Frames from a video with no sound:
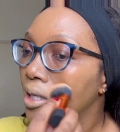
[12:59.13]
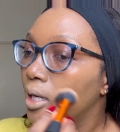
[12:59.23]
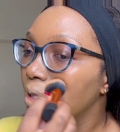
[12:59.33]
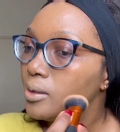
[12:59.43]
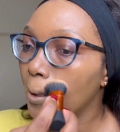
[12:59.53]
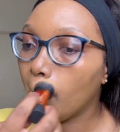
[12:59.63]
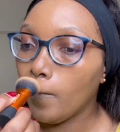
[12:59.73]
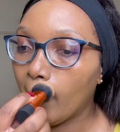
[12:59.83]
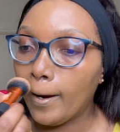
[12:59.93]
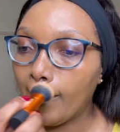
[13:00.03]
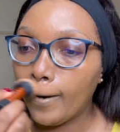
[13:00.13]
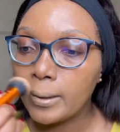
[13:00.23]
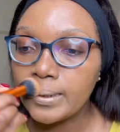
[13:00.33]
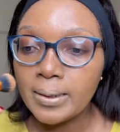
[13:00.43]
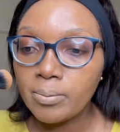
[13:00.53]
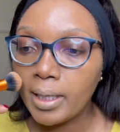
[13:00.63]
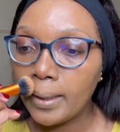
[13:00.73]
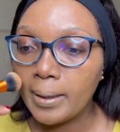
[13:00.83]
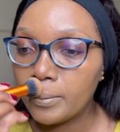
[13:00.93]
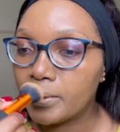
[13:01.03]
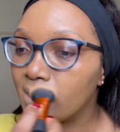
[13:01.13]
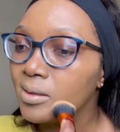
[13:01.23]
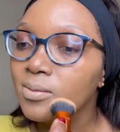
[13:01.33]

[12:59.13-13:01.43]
I'll tell you why I conceal my lips.